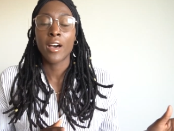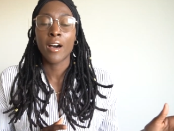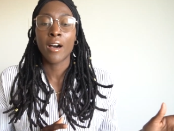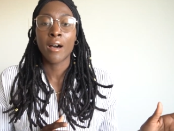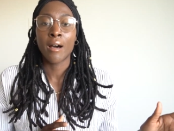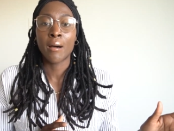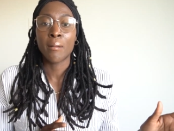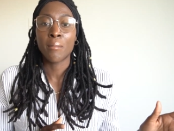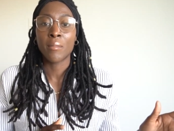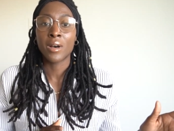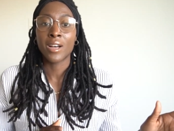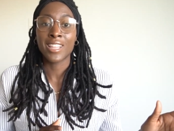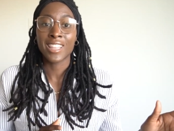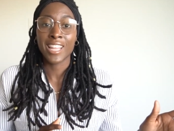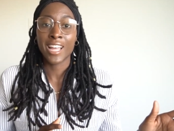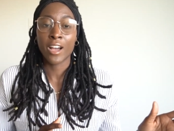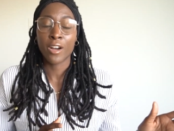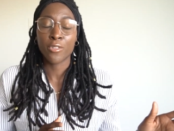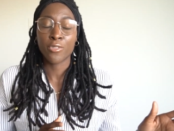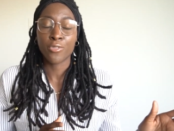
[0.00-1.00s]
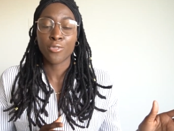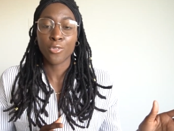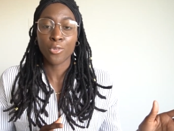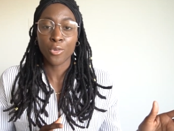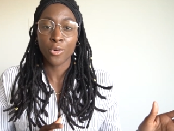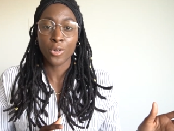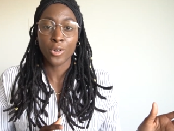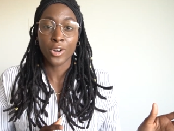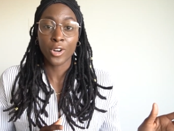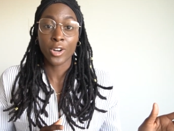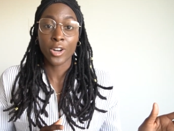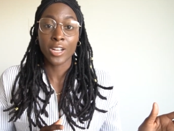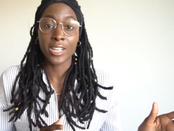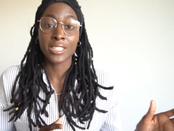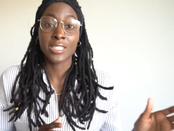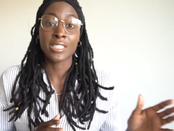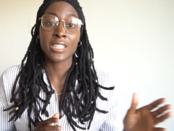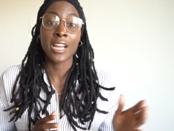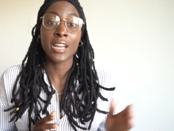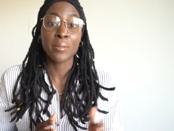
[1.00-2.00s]
um, allow for
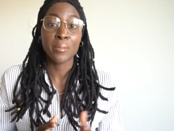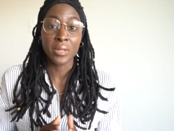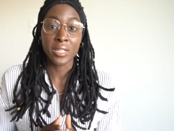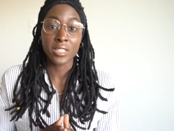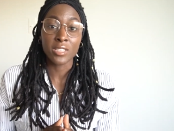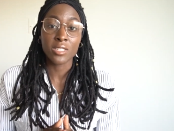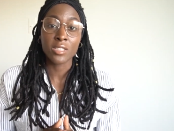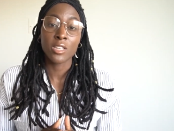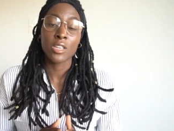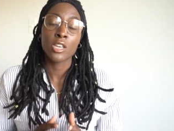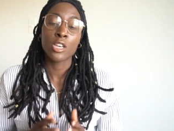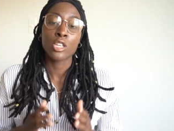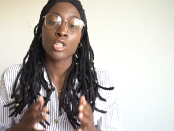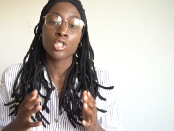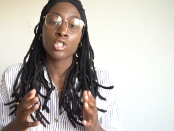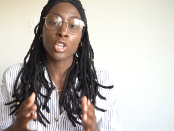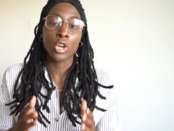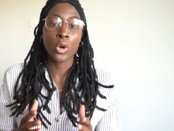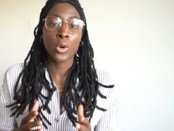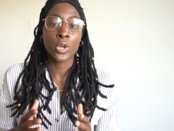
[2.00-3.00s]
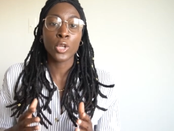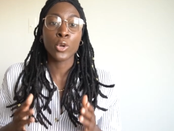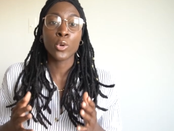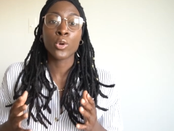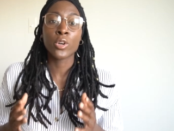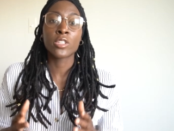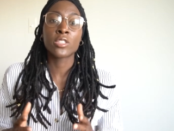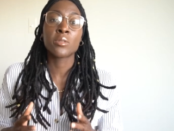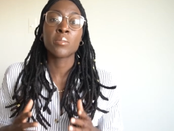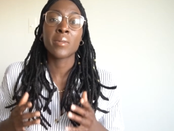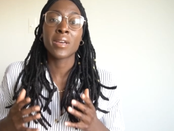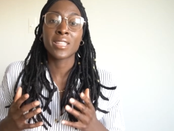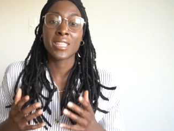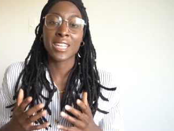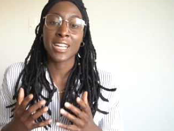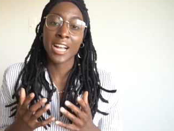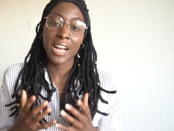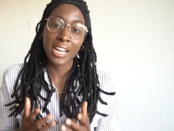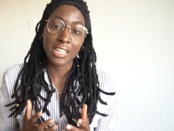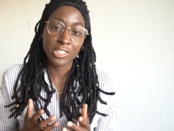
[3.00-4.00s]
assignments. So in order to make the
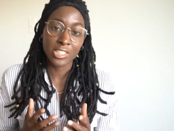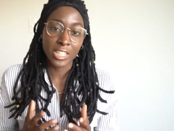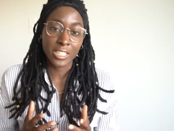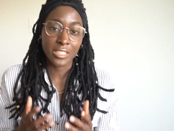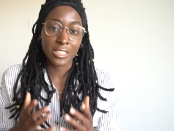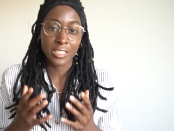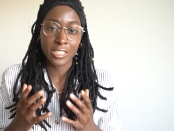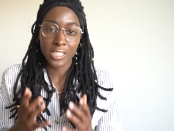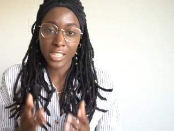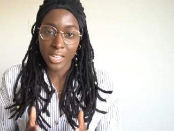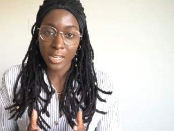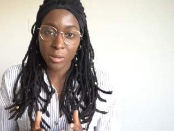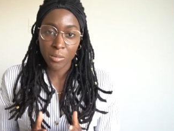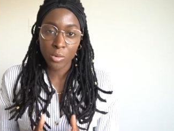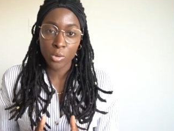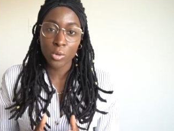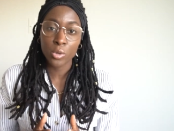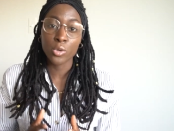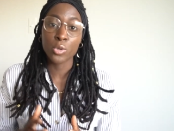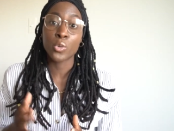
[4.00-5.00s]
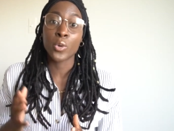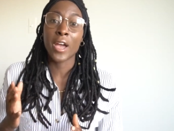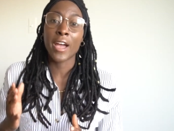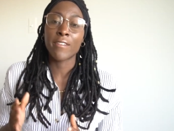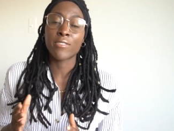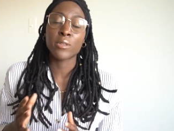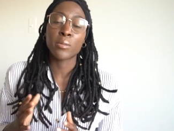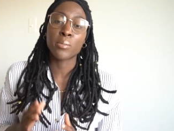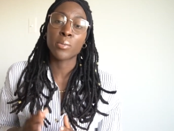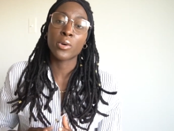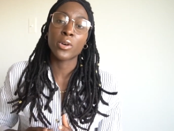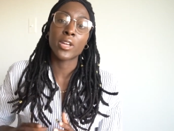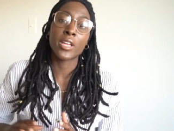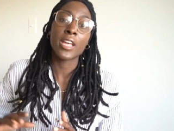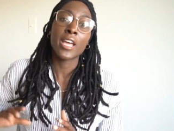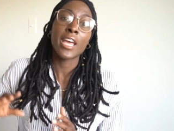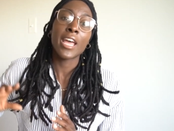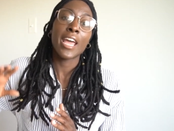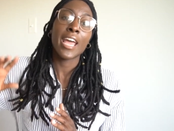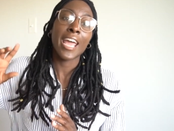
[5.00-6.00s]
contract assignable, you have to
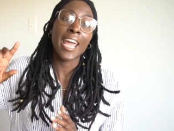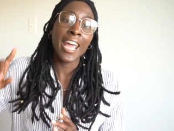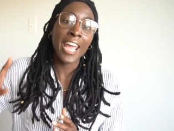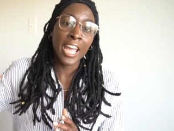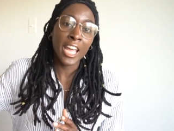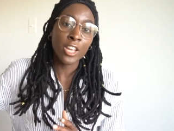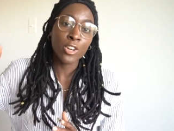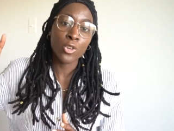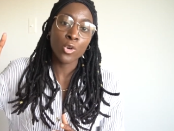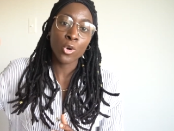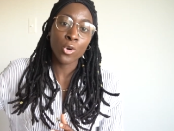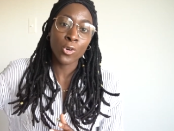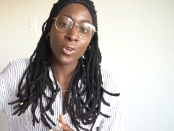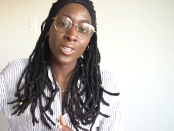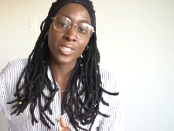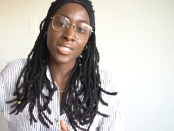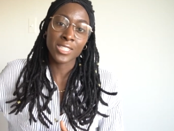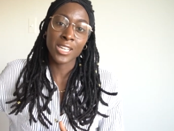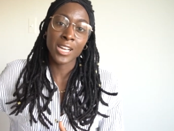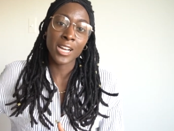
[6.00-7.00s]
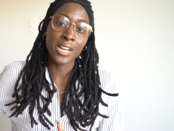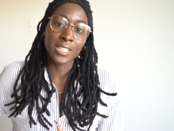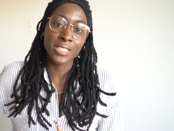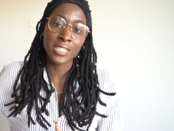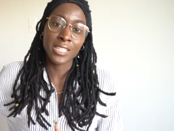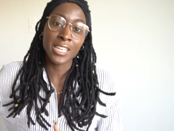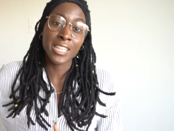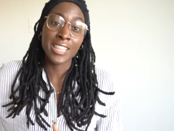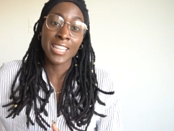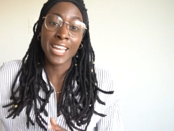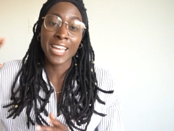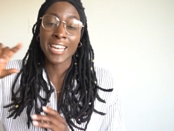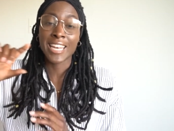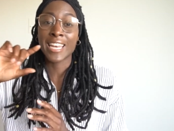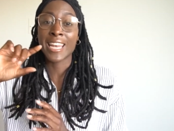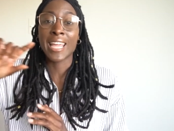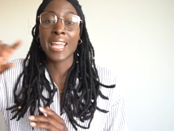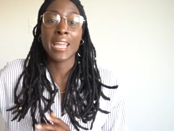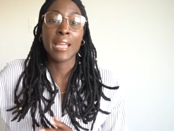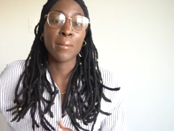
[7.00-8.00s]
put and or assigns in that
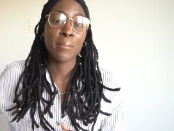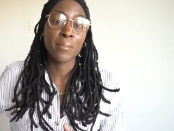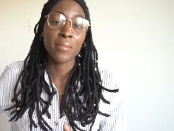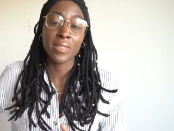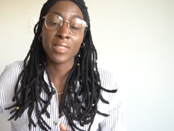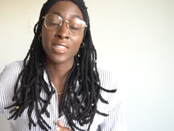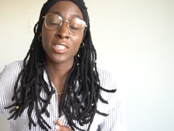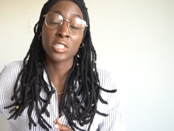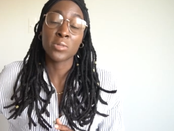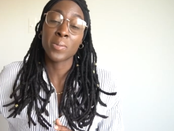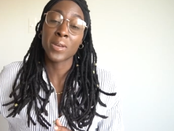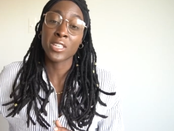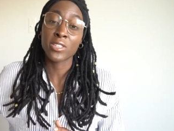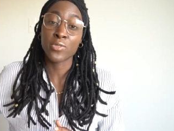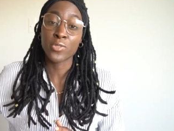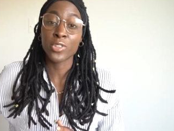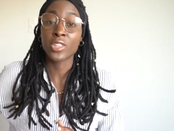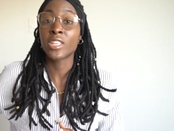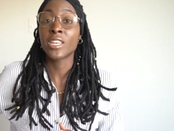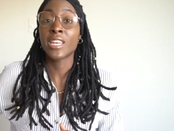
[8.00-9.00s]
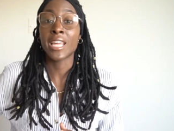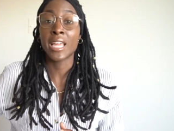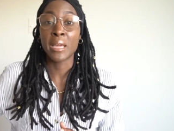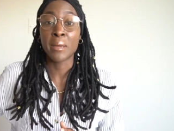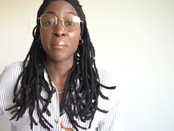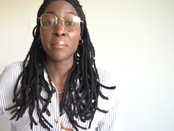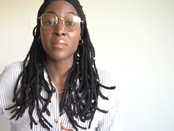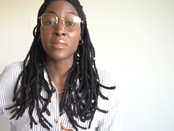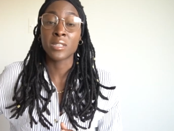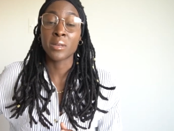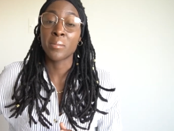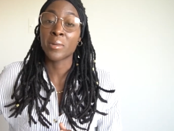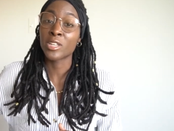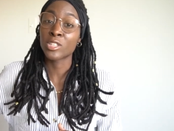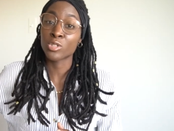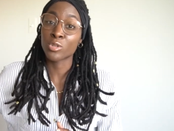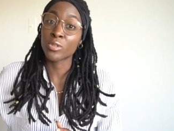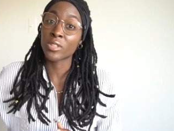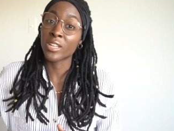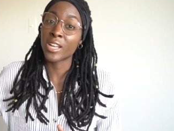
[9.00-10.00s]
name, the space for the name to make
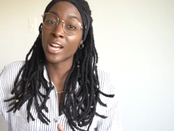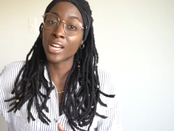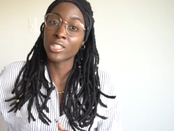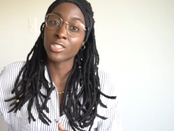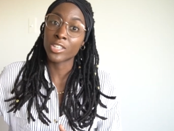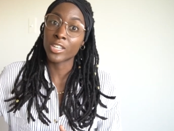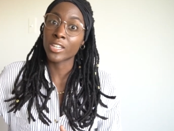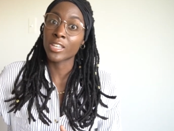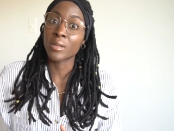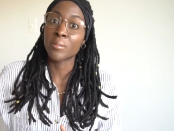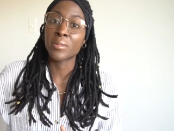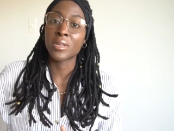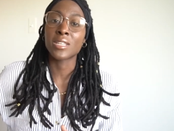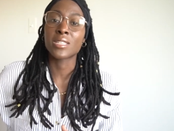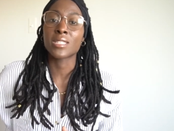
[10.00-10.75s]
sure the contract can be